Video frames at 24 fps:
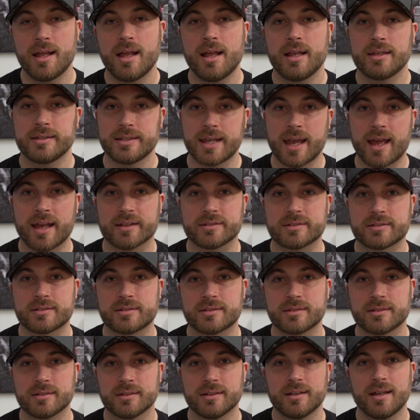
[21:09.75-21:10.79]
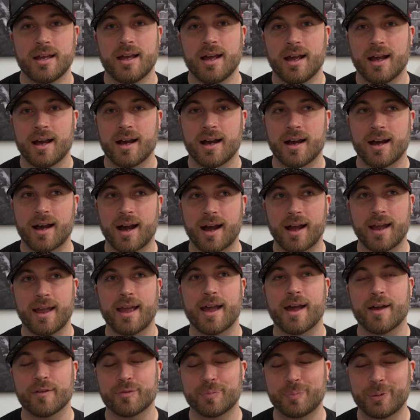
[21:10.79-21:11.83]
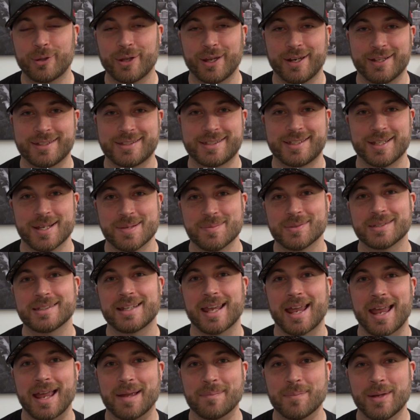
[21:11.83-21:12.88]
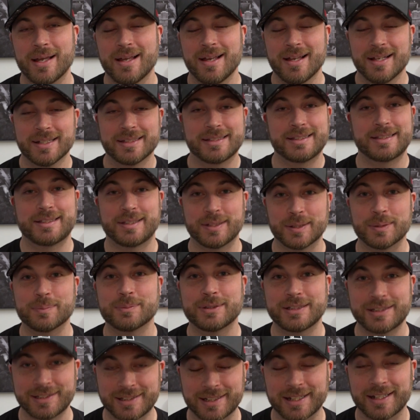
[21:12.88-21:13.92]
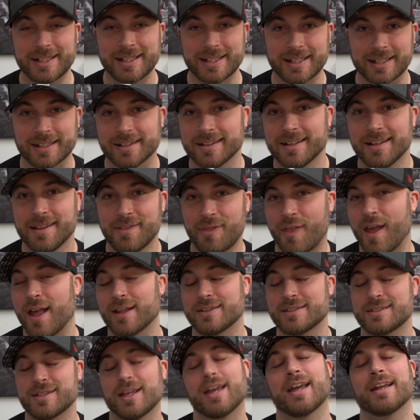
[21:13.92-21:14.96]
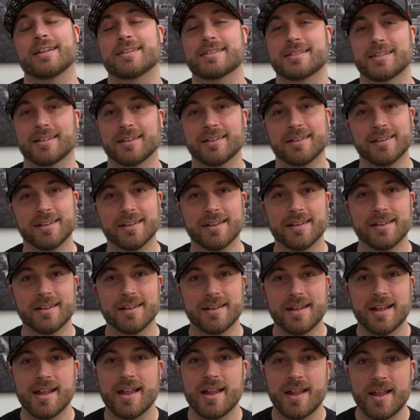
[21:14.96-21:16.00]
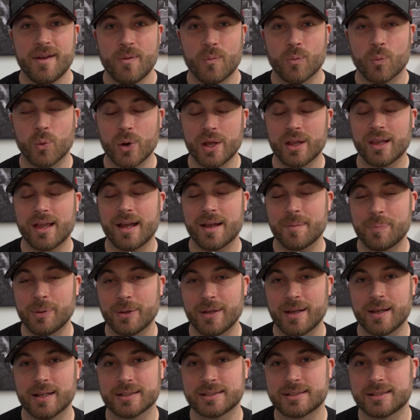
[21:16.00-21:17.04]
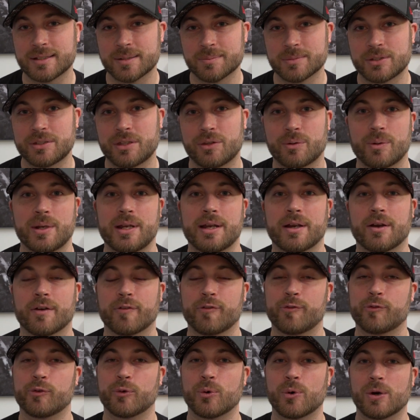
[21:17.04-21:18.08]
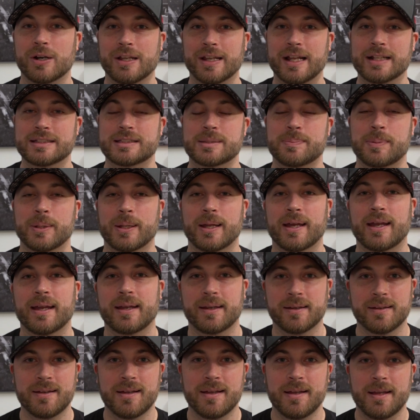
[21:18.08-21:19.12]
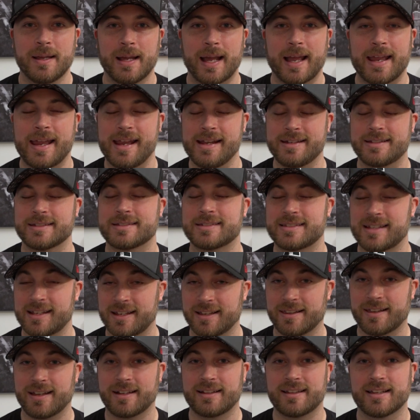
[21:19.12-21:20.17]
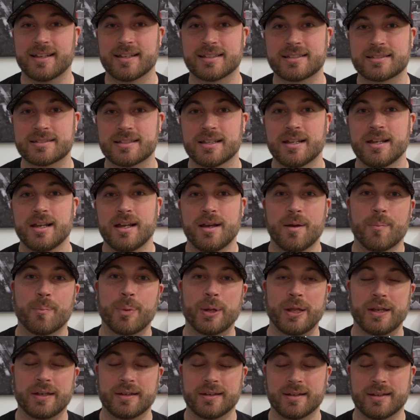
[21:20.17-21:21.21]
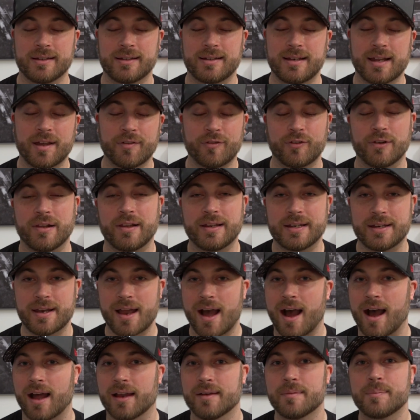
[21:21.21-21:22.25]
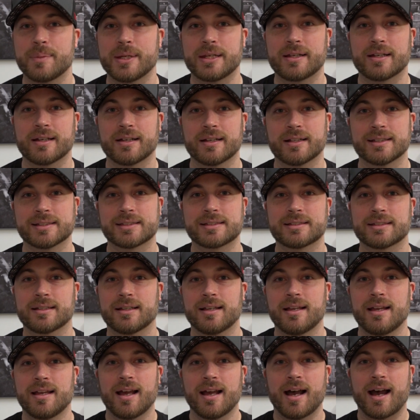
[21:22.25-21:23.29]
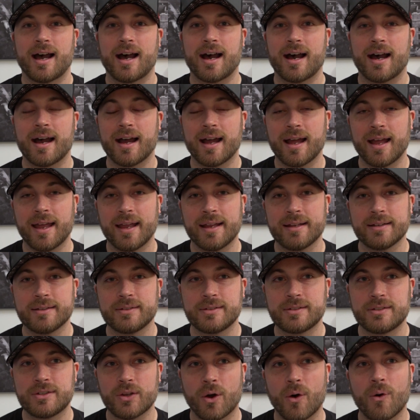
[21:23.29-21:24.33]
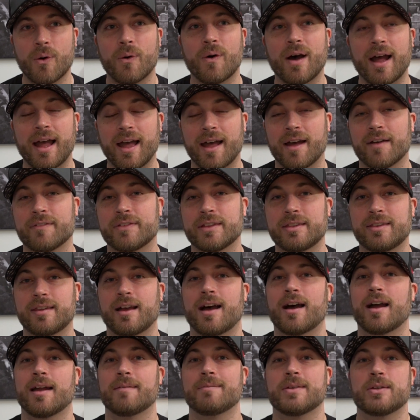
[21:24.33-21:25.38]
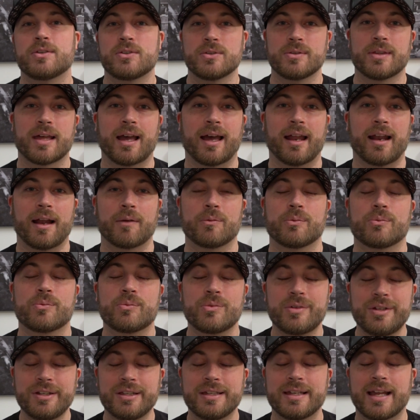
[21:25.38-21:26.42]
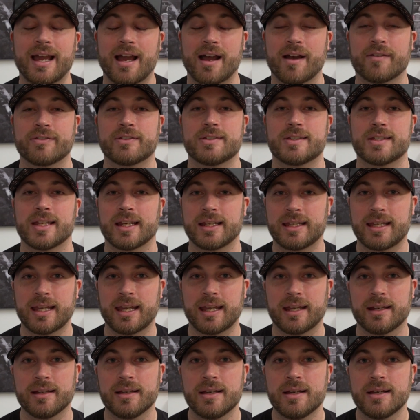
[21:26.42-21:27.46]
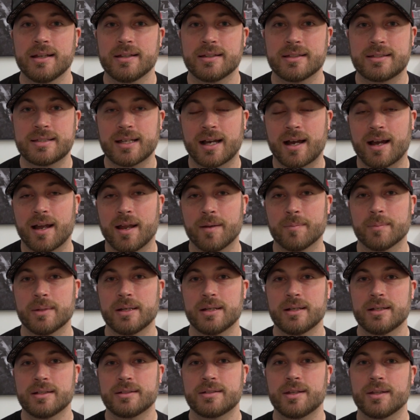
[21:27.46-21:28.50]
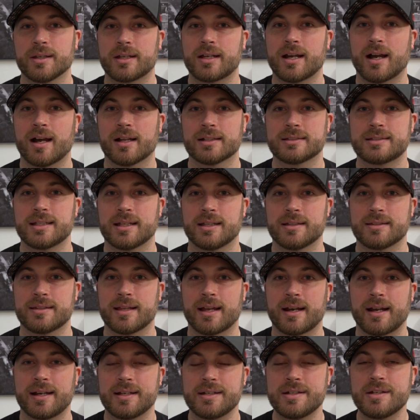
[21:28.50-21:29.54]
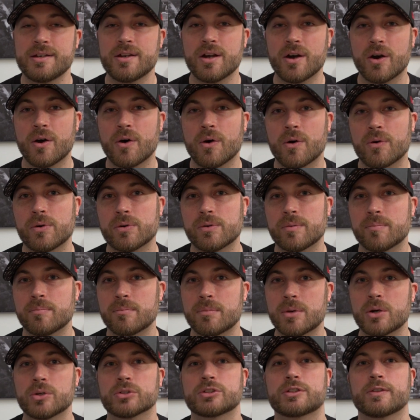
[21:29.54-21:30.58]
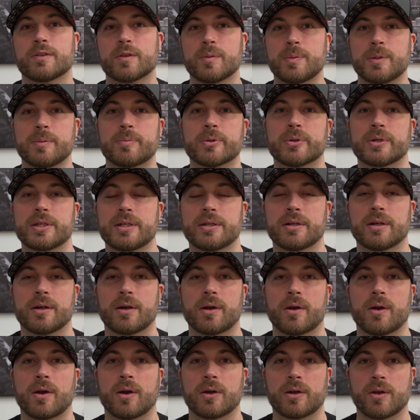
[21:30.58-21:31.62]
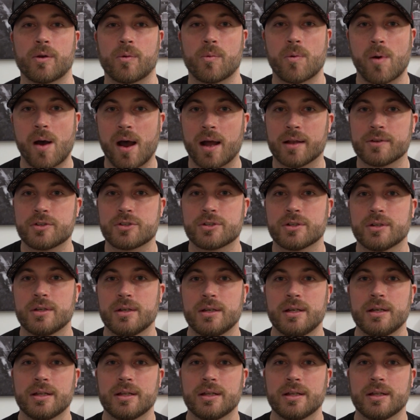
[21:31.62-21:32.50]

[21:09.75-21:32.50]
Yes, I have played a Sims game. Sim City. That's it. Will I play a Sims 3 or 4 Let's Play? I hate to say it like this, but definitely not, because I don't have the time to do that. I really have to dedicate the time to the content that I know most of the people here are going to watch.